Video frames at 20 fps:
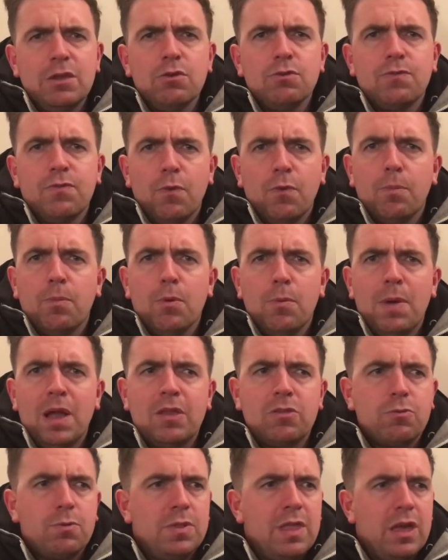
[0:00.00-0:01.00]
good football
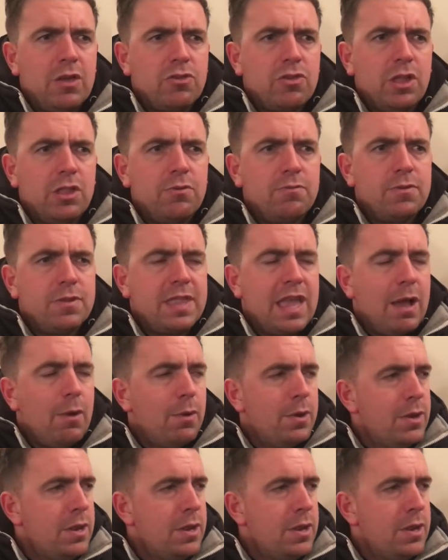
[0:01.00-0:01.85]
match without a shadow of a doubt.